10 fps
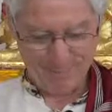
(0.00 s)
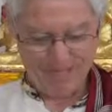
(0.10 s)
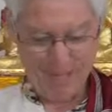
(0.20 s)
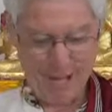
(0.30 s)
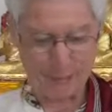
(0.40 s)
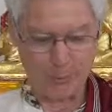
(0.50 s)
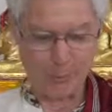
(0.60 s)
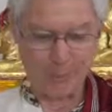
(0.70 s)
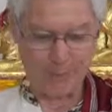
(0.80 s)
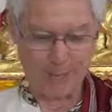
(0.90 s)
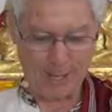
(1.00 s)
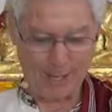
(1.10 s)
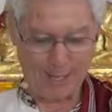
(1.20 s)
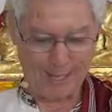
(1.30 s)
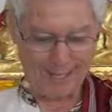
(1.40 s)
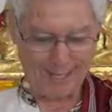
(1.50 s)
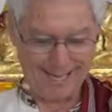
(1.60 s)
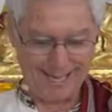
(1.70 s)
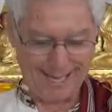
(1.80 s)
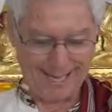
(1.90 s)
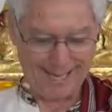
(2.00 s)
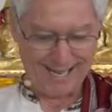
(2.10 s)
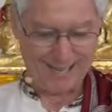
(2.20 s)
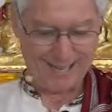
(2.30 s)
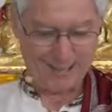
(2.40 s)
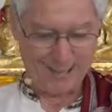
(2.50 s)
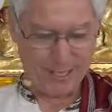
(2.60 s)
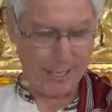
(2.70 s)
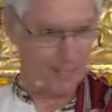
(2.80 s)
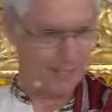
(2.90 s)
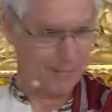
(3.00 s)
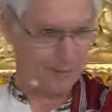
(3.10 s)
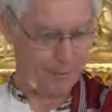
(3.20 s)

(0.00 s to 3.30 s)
But Kamaldoli. And so he was